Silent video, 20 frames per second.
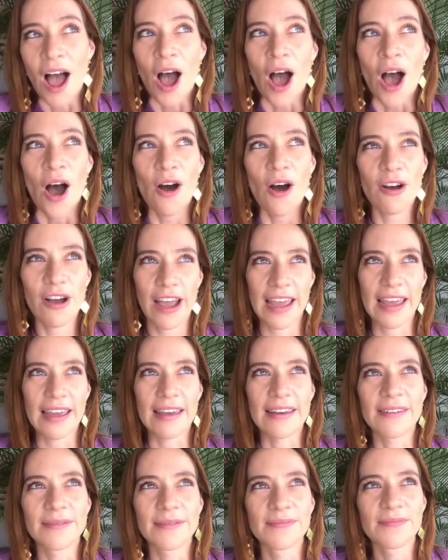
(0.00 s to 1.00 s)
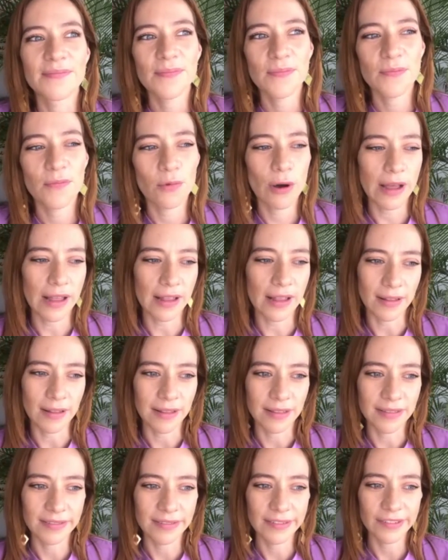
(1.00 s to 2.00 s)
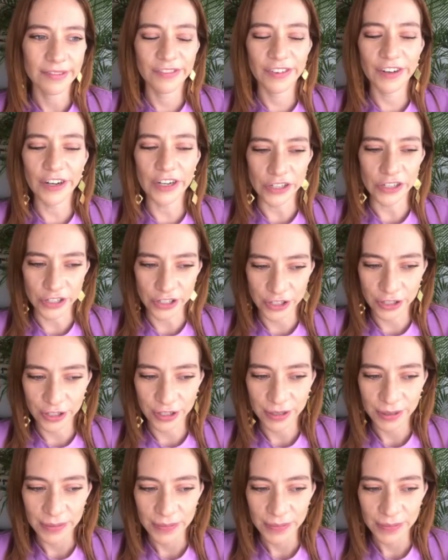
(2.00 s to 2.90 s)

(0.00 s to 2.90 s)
Okay, well, first,